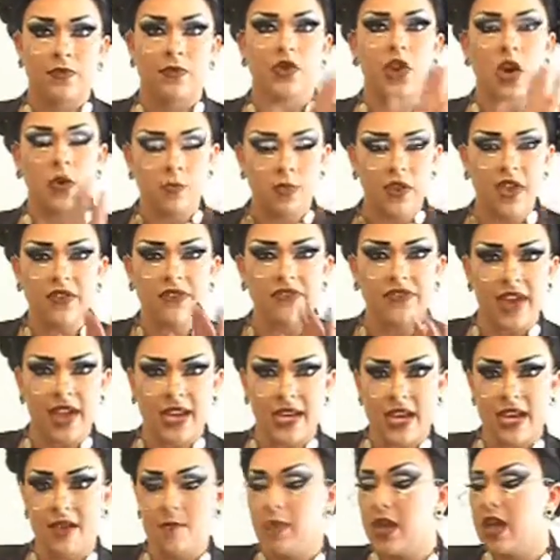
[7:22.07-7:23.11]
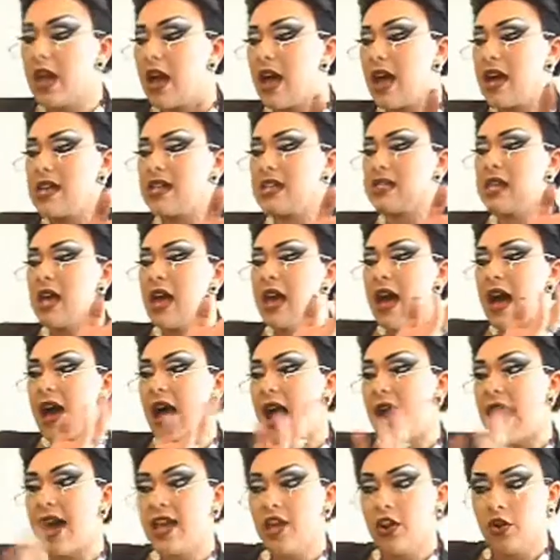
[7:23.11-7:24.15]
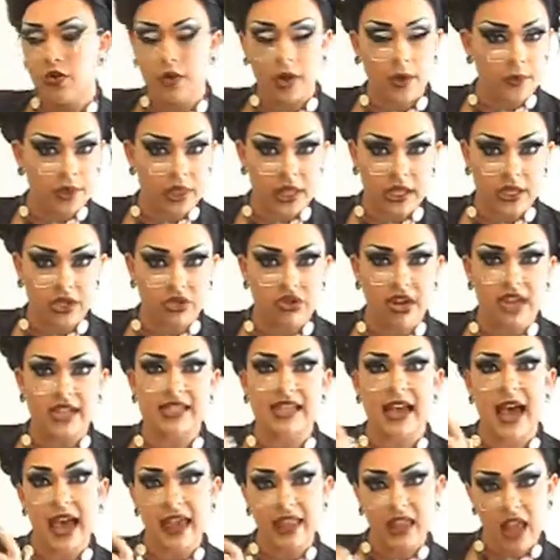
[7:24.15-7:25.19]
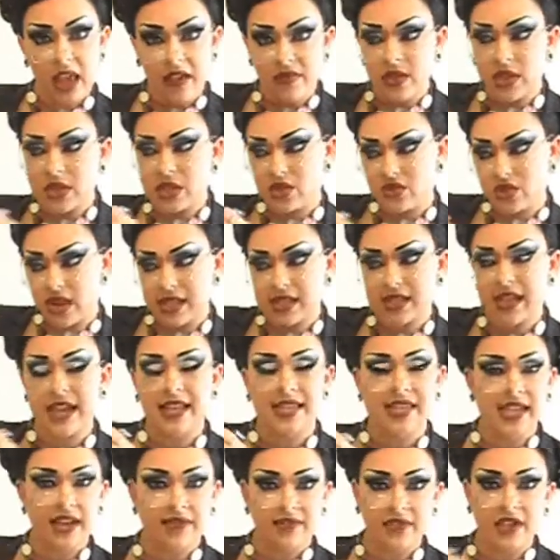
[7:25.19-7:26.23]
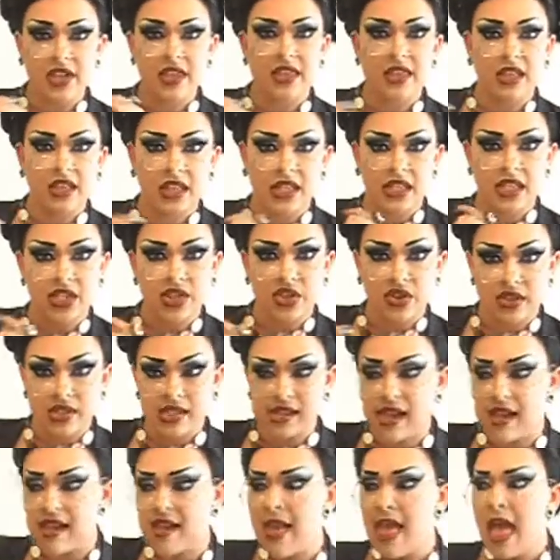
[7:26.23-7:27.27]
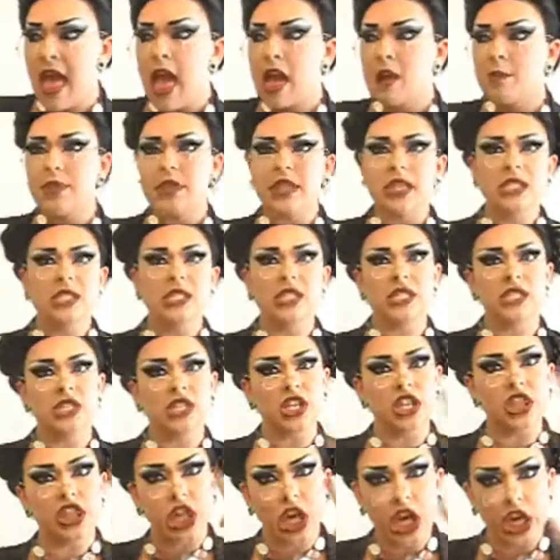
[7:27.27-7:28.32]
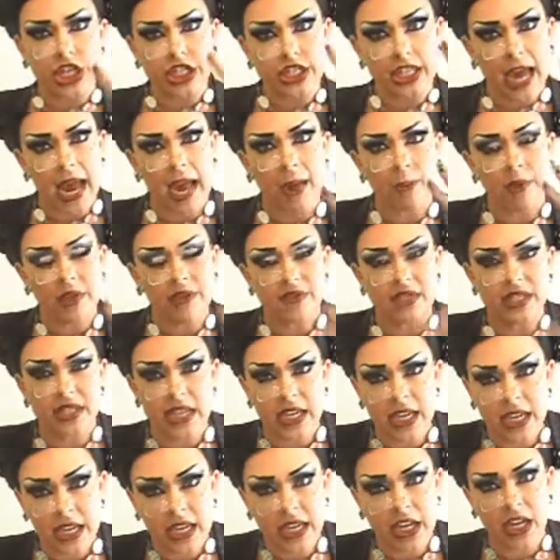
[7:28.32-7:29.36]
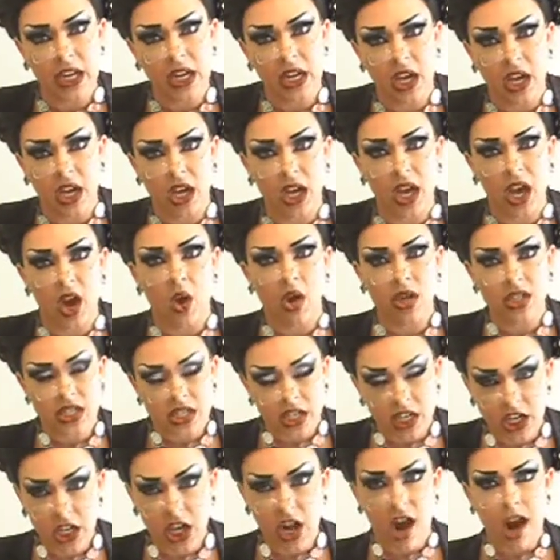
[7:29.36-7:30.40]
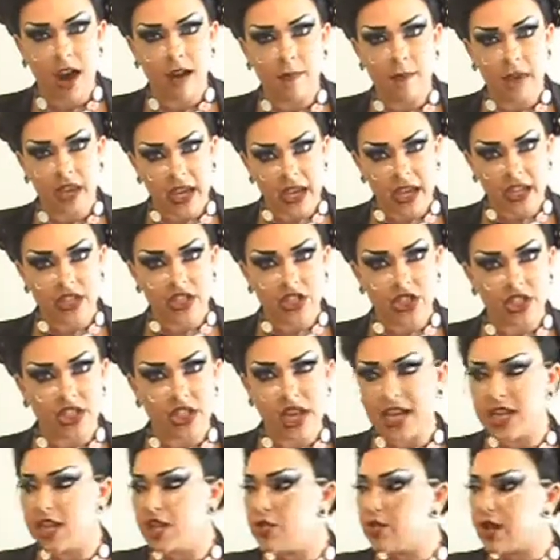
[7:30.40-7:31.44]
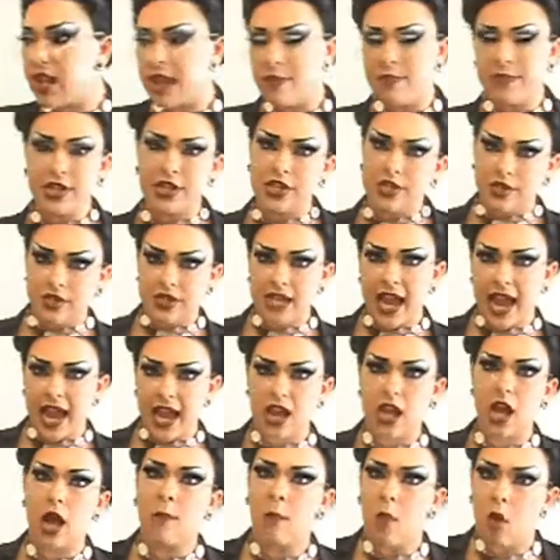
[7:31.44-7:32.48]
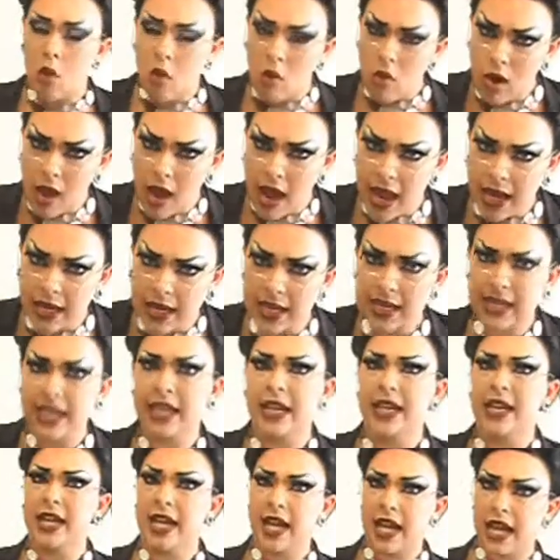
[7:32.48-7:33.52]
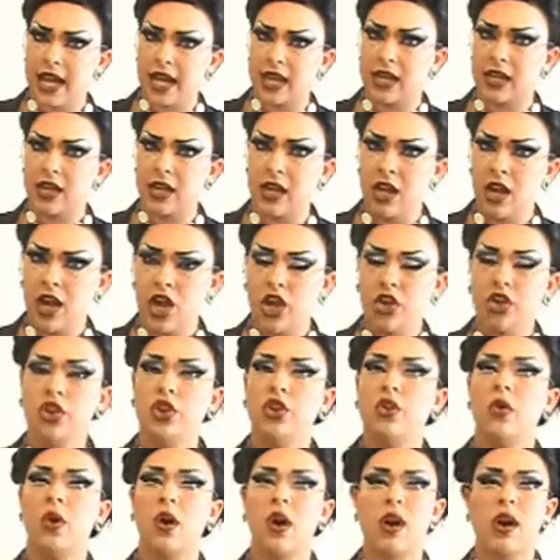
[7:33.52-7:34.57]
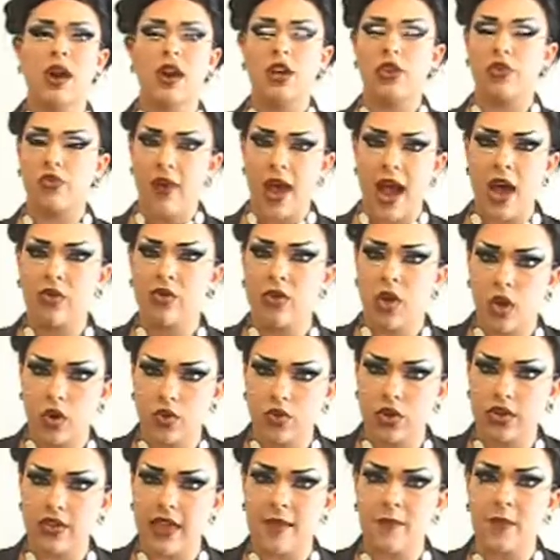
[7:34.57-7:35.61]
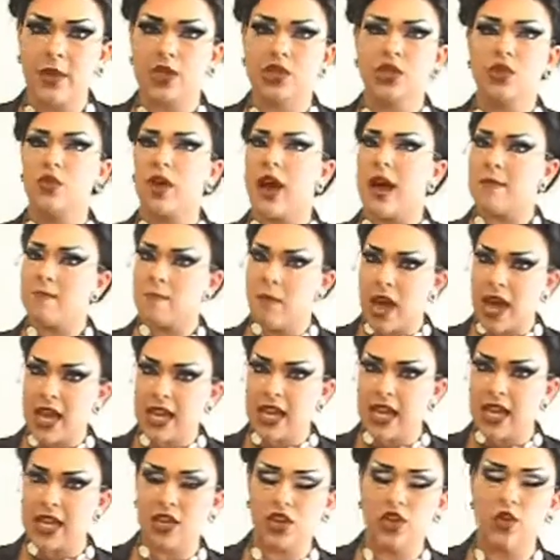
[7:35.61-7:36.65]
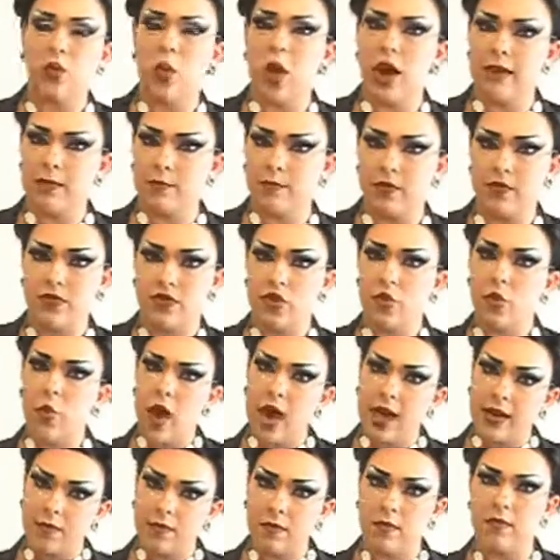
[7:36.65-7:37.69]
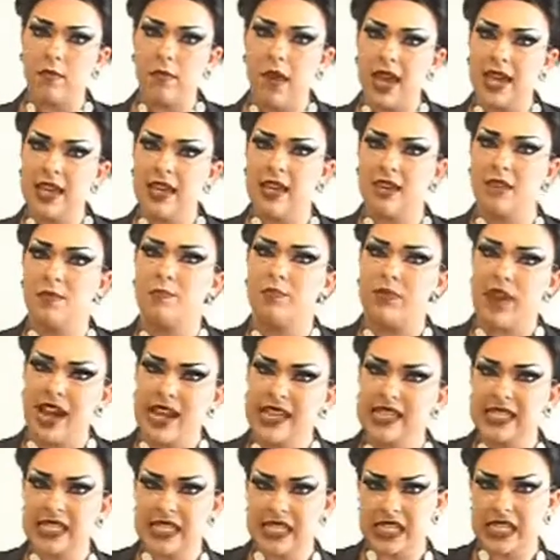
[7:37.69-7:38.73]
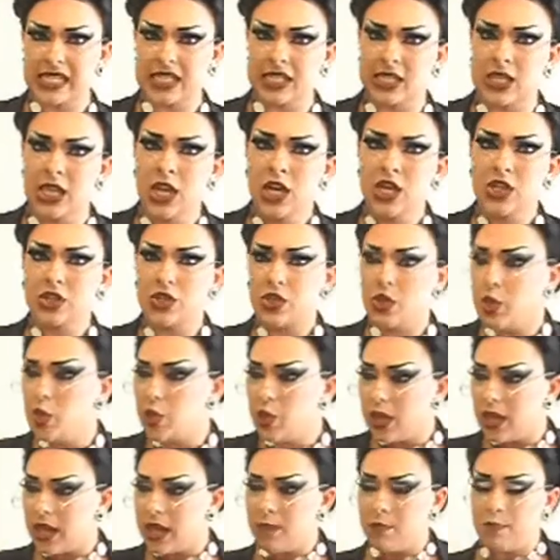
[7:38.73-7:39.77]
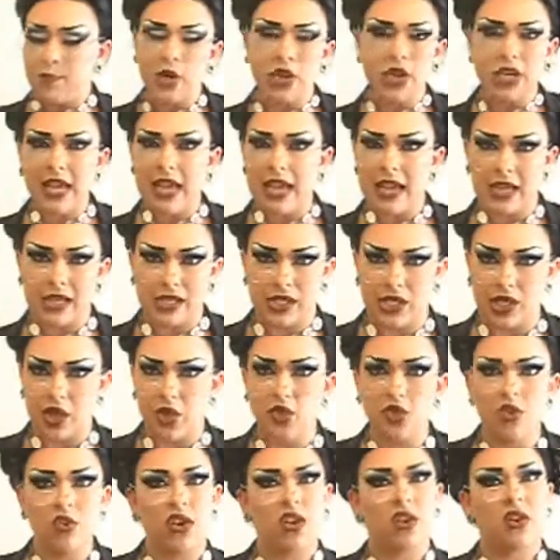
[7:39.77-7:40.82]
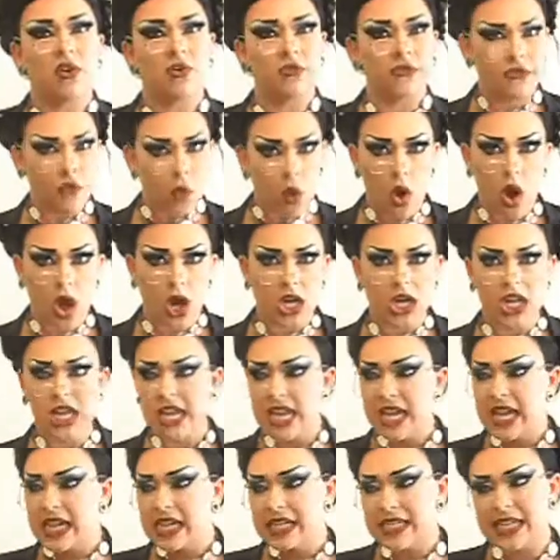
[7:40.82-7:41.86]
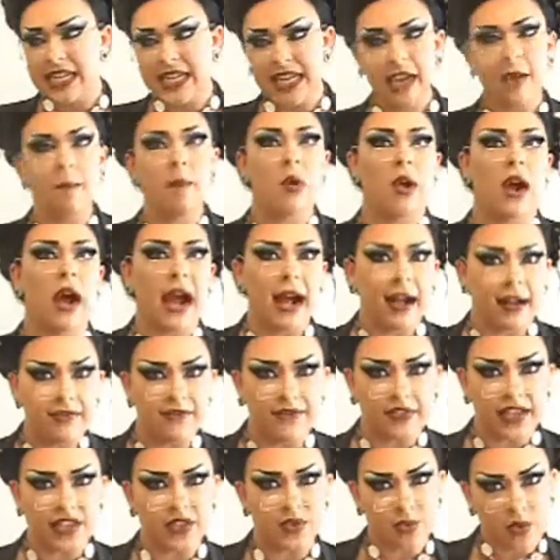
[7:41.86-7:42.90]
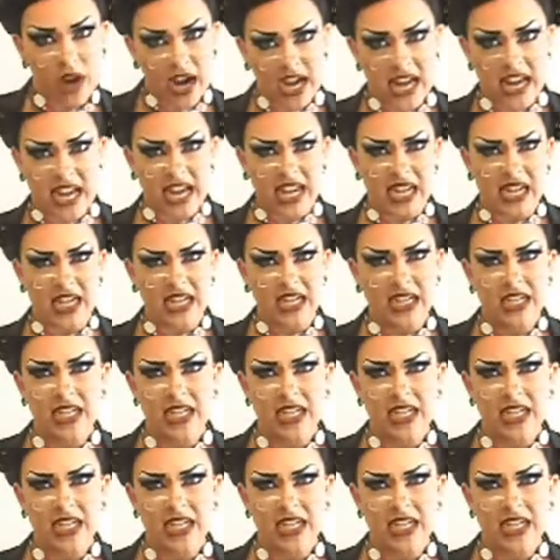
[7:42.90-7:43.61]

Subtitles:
don't be offended because I agree with this dress. I love this dress. I definitely think this is Ursula. But this is the third time we've seen it on TDR, bitch. Like, you can't be doing that. Come on. Get in. You are a crown holder. That means you got money. You won money and prizes. So you can, and bookings. So you can afford to get more outfits, right?